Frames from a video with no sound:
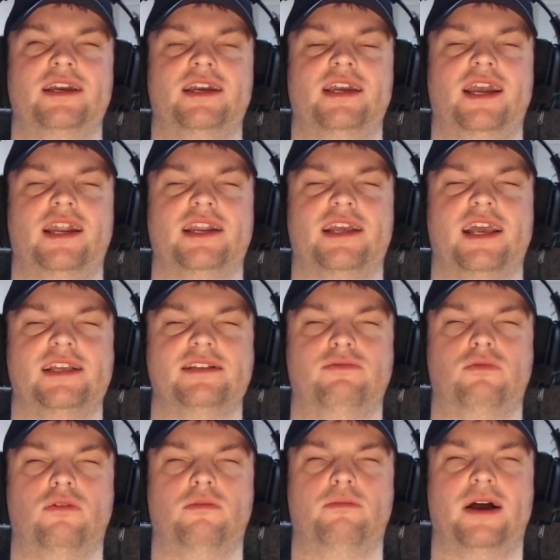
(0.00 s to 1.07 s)
in Gears of
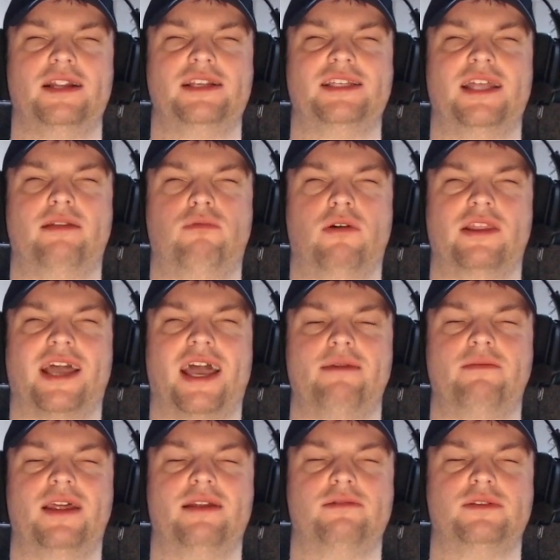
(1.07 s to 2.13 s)
War, but instead what the game
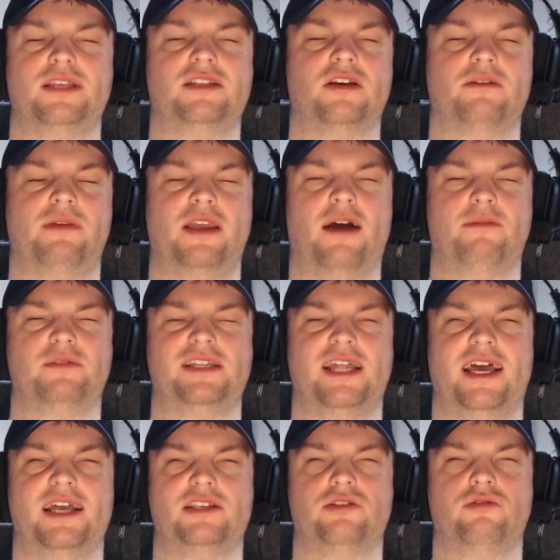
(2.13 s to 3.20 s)
did was it took me
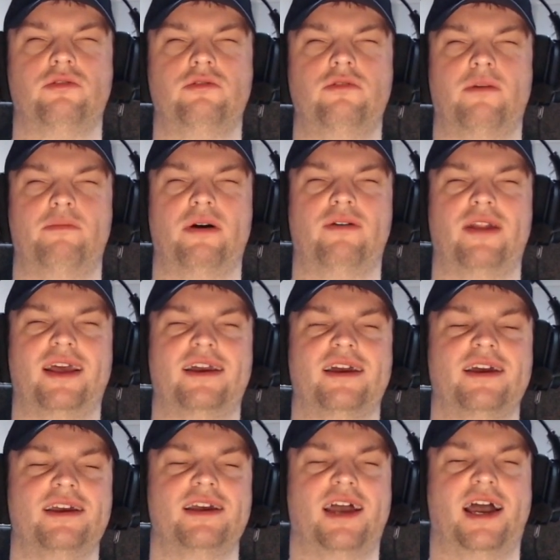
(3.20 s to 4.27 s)
upstairs through a building,
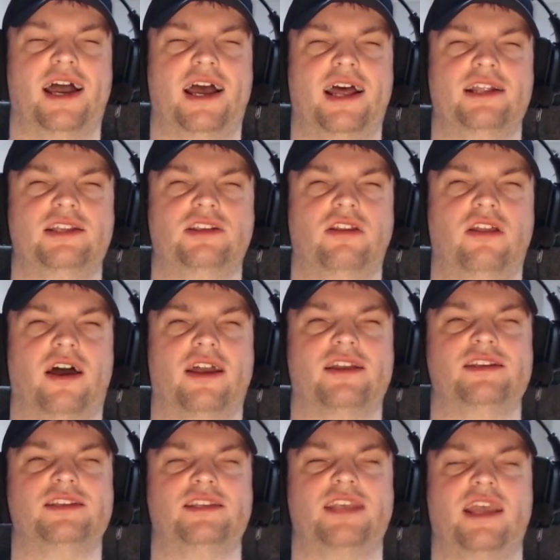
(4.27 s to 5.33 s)
and so that I
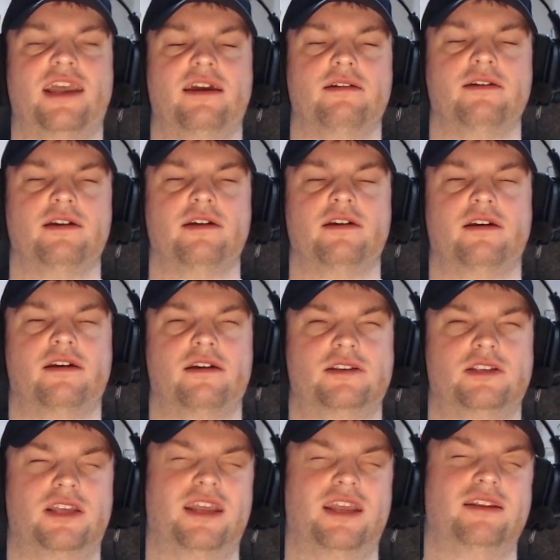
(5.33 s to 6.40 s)
could see
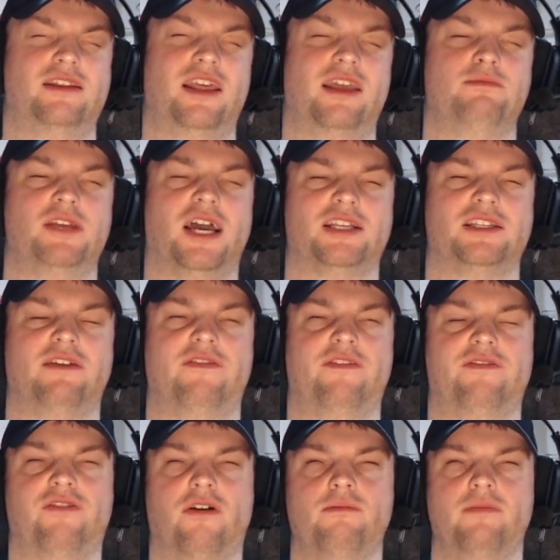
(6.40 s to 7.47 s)
the objective
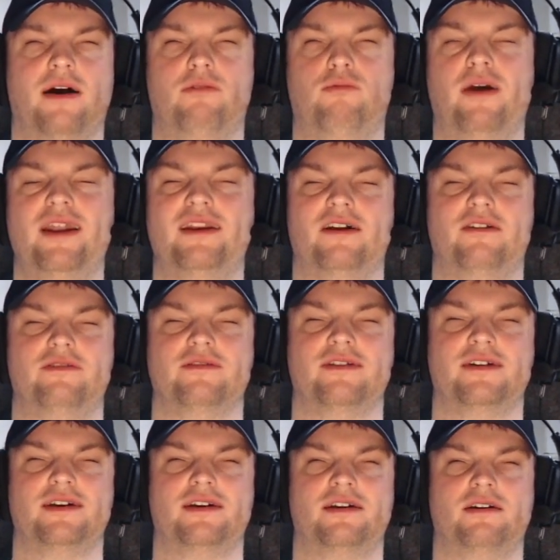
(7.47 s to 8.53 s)
from a window,
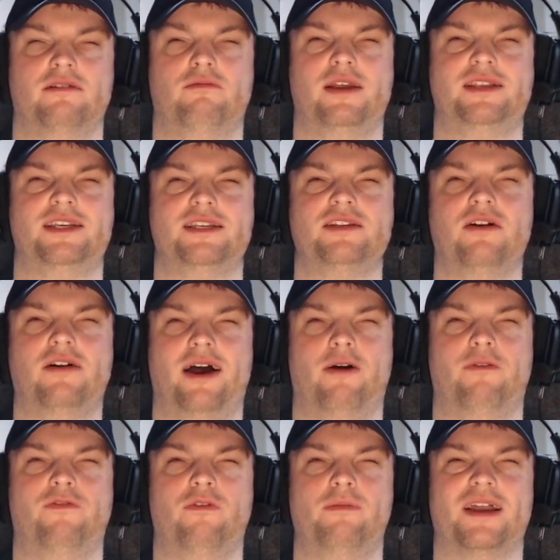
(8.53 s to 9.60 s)
which is not
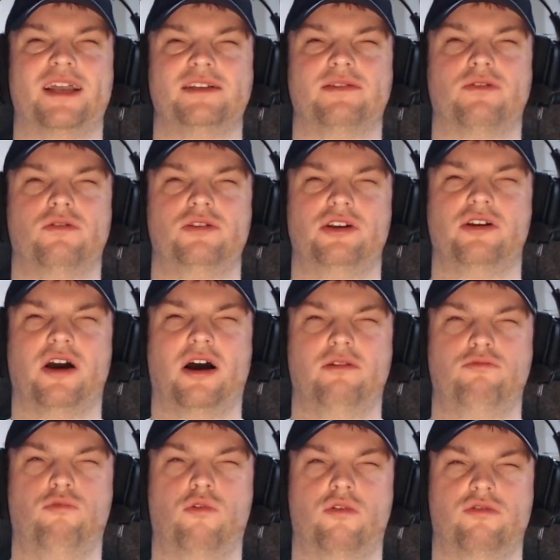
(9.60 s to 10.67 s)
helpful because of course you can't
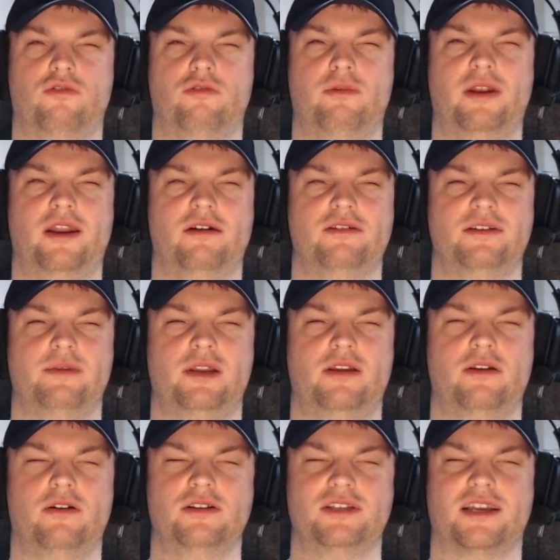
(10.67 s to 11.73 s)
walk through windows. I mean,
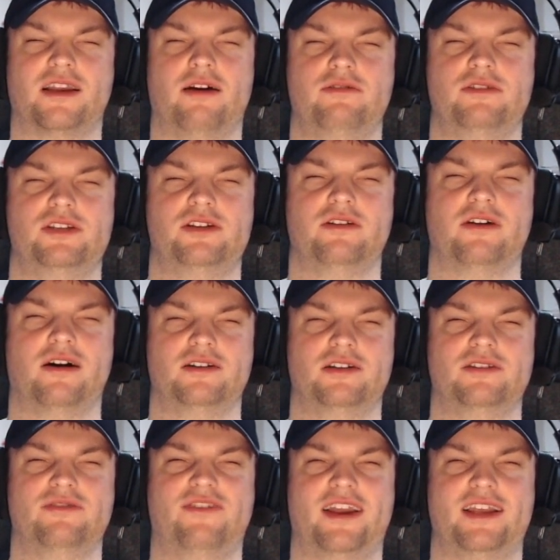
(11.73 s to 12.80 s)
you're not a ghost, you can't just
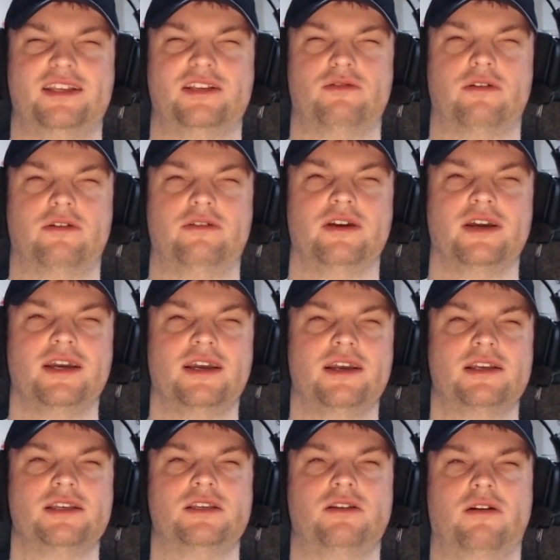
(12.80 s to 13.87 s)
phase through
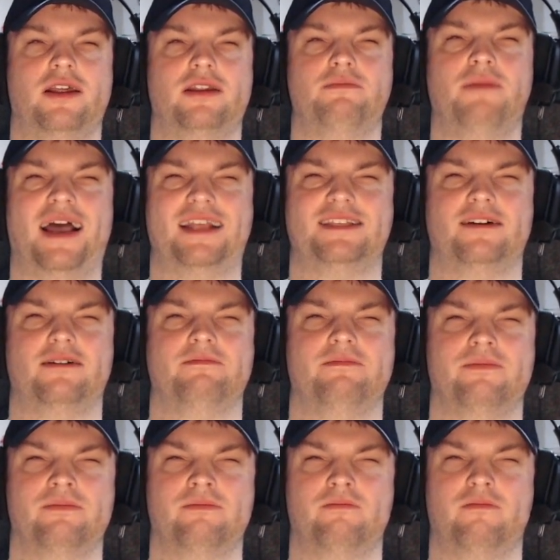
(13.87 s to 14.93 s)
solid matter,
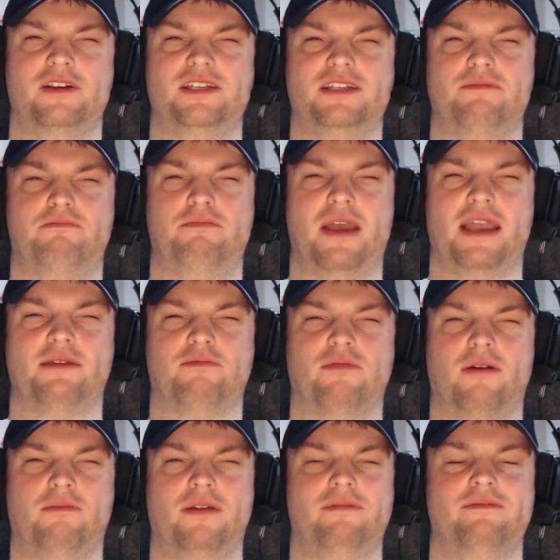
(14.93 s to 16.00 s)
which is a big
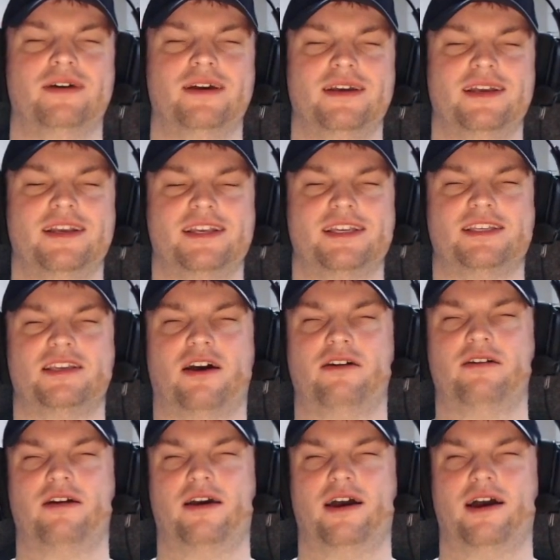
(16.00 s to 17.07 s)
problem.
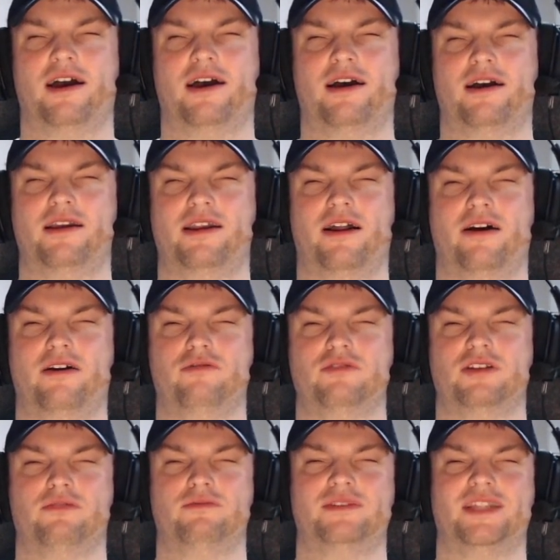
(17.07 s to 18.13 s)
So you know, and
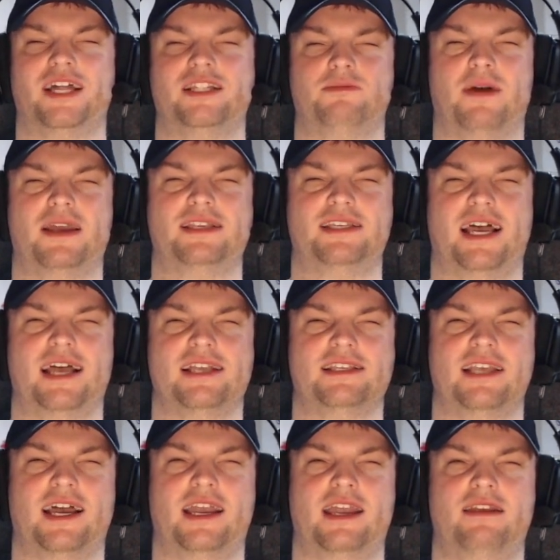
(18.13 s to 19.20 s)
also Dead Space has
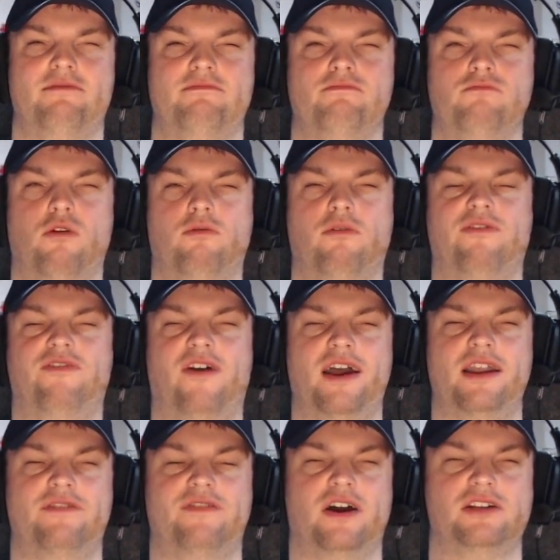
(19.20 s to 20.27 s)
a more
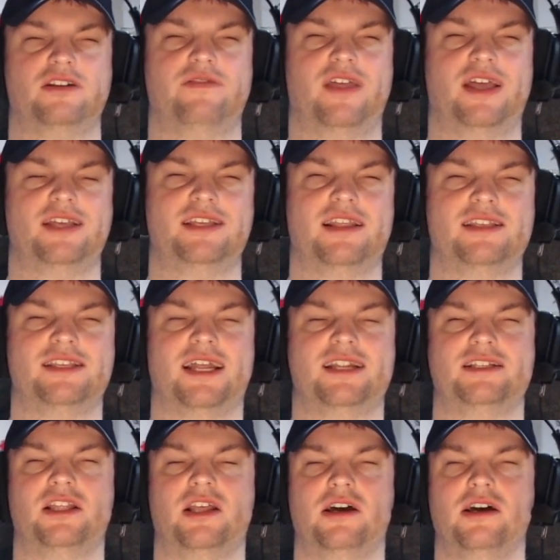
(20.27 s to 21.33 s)
refined version of this in the
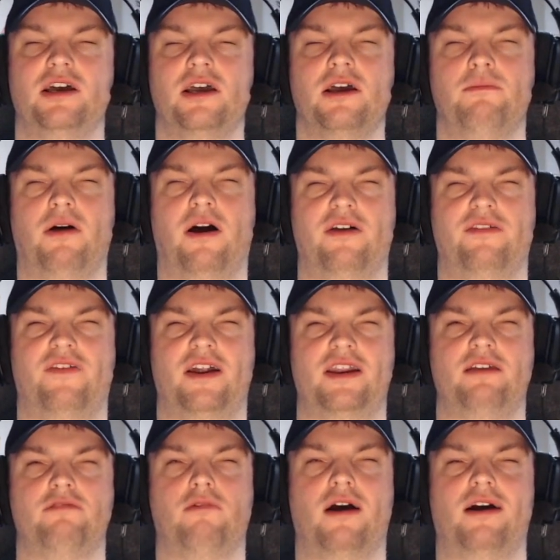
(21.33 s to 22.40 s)
sense that
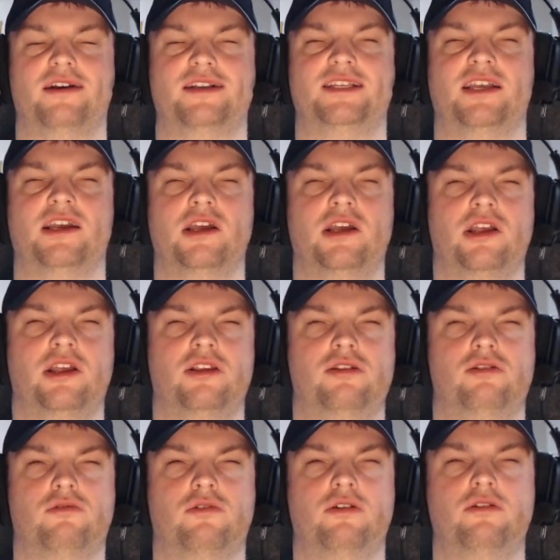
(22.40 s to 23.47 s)
pathfinding works
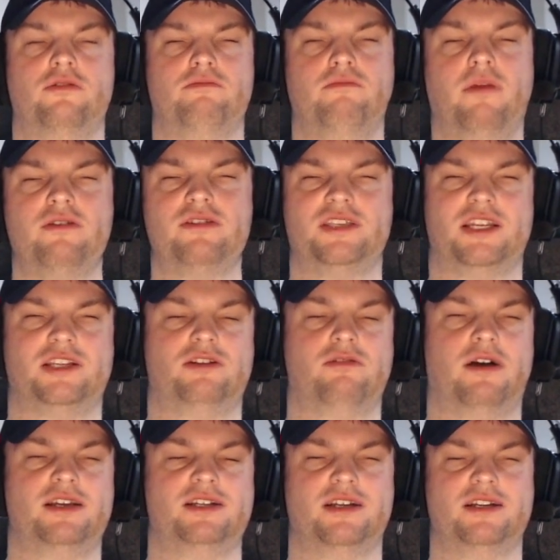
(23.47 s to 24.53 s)
through most
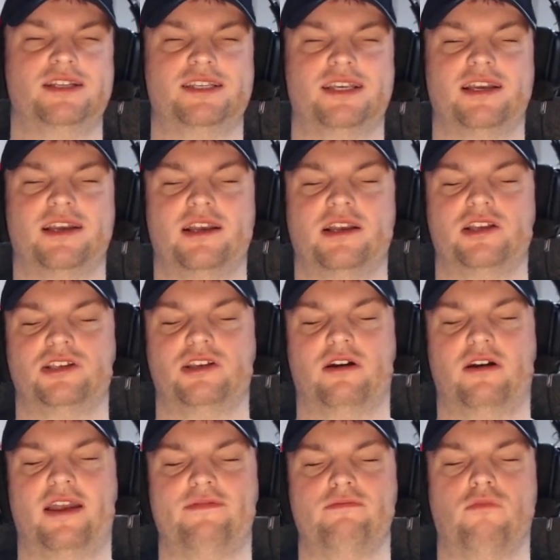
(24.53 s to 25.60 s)
situations, so
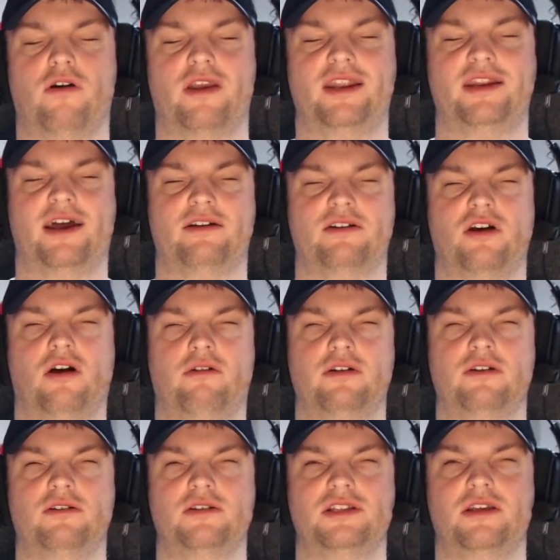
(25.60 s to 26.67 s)
even walking down
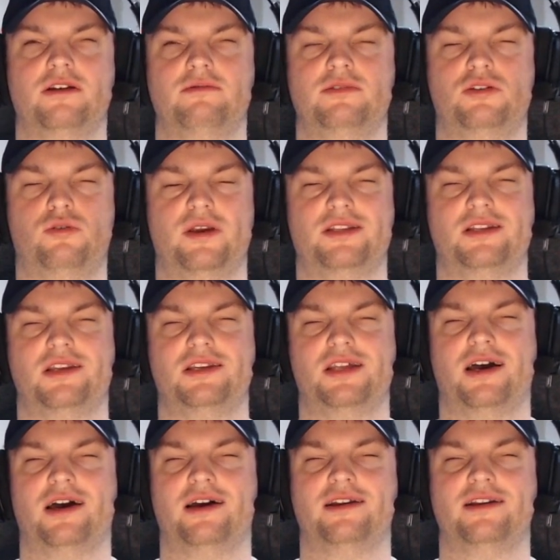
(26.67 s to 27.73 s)
corridors that twist and
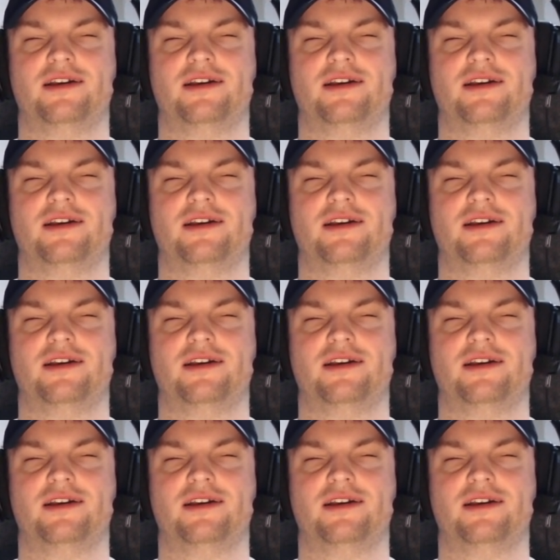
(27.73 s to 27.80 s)
turn,